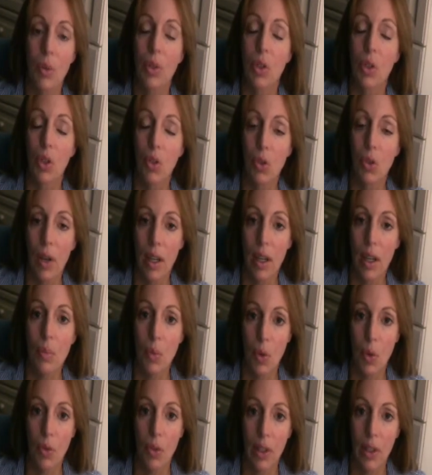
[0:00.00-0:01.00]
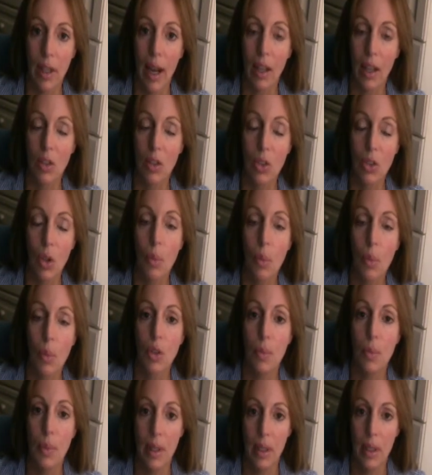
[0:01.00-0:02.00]
a great movie. It had so
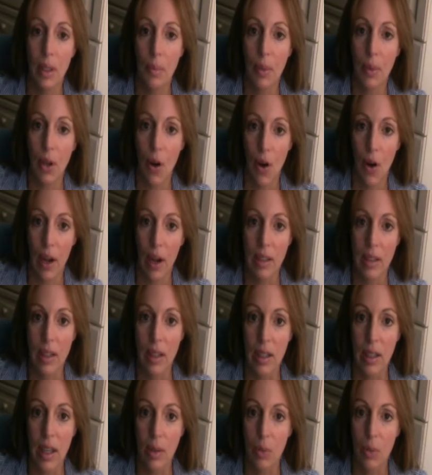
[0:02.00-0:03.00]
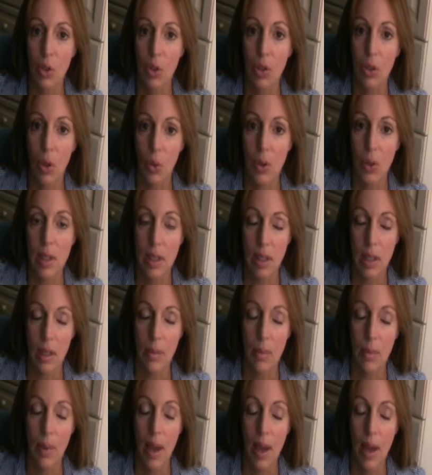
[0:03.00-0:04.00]
much meaning behind it. It was so
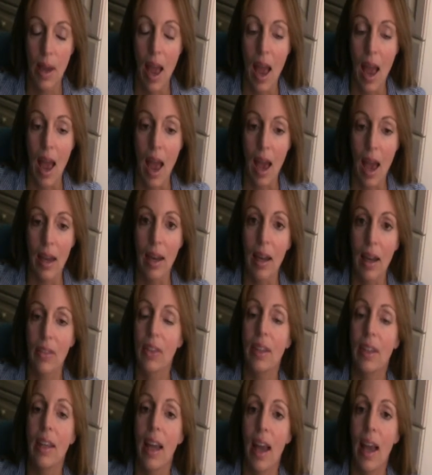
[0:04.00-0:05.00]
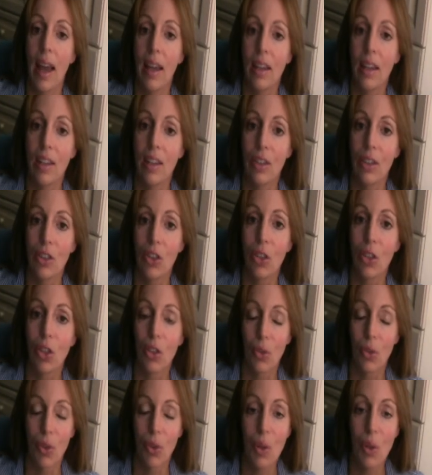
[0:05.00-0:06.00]
deep. And at the end,
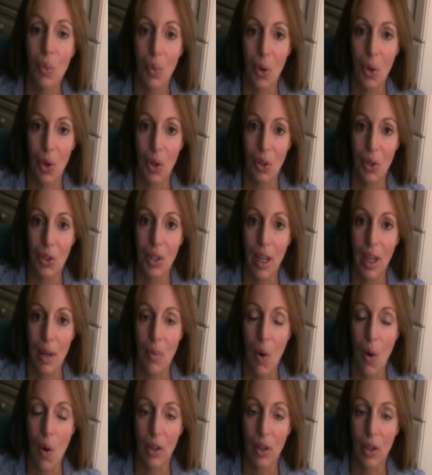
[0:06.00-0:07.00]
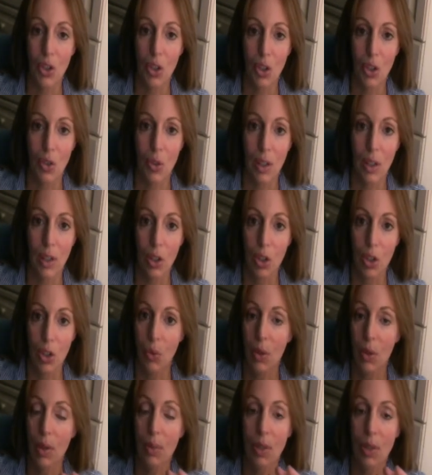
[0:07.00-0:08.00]
3 words came on the screen. The
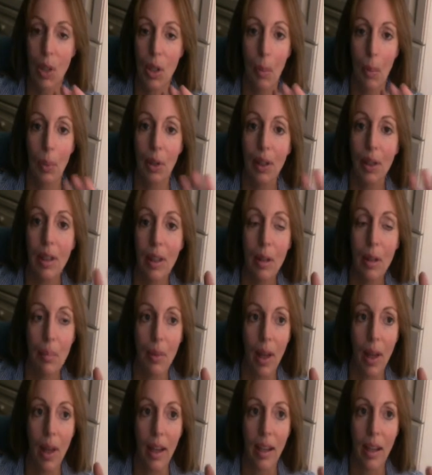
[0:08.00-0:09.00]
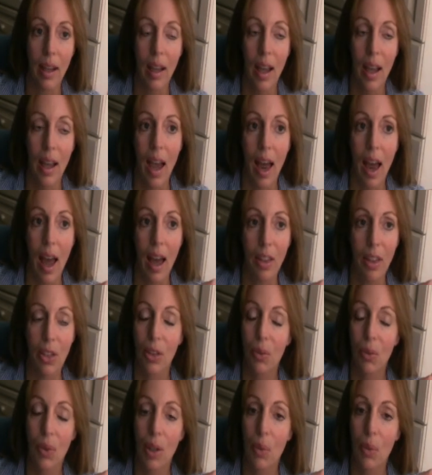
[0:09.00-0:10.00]
screen was completely blank, and
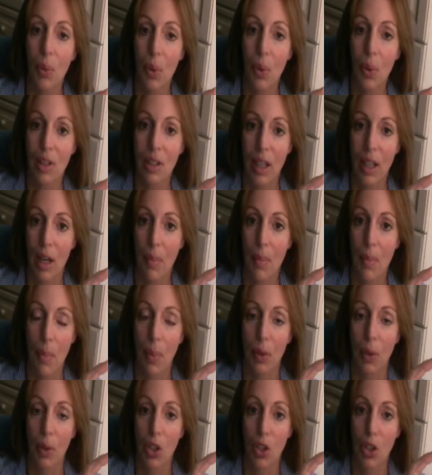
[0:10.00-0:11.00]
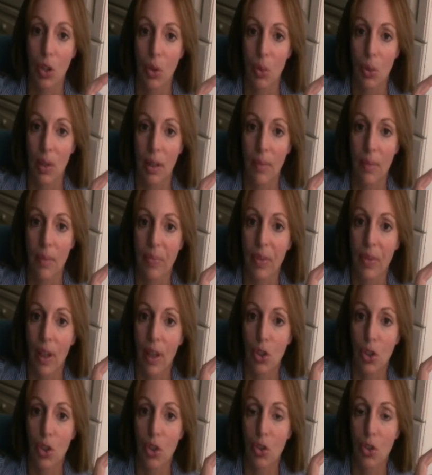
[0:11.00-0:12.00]
3 words came up on the screen:
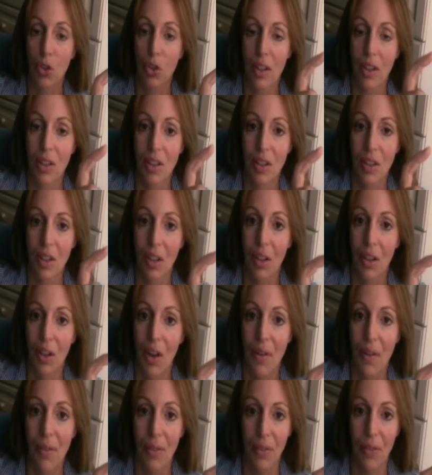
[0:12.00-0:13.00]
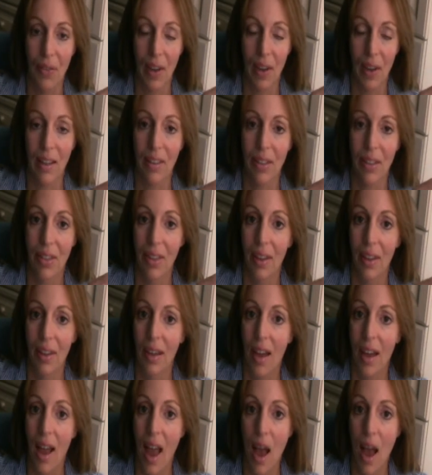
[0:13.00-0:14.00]
trust, faith,
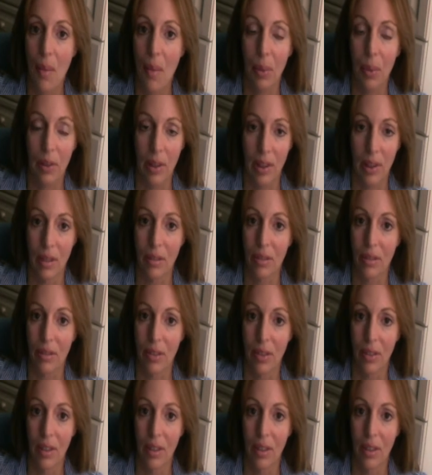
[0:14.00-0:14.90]
and believe.